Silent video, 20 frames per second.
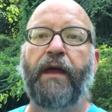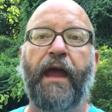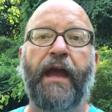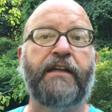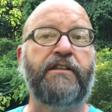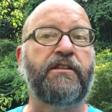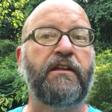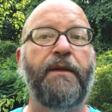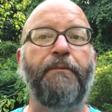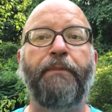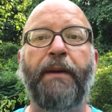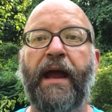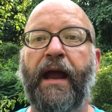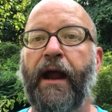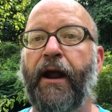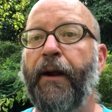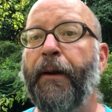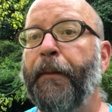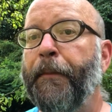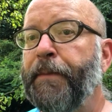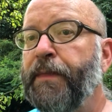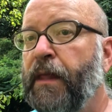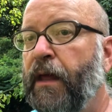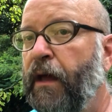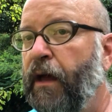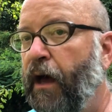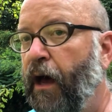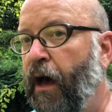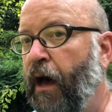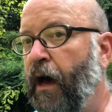excellent pear.
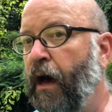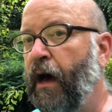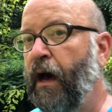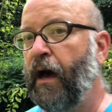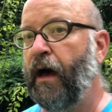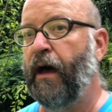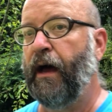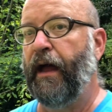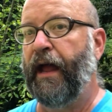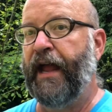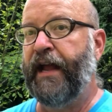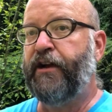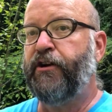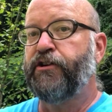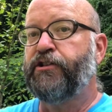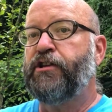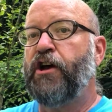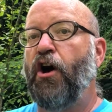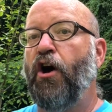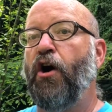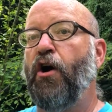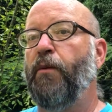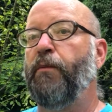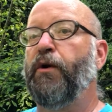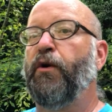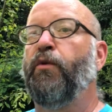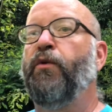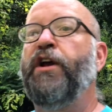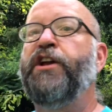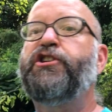Acres Home
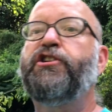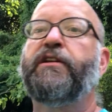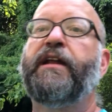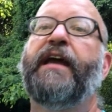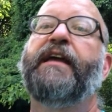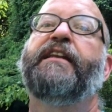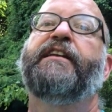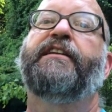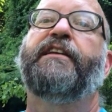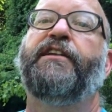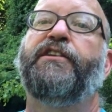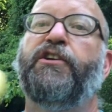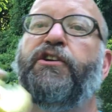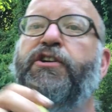originated in the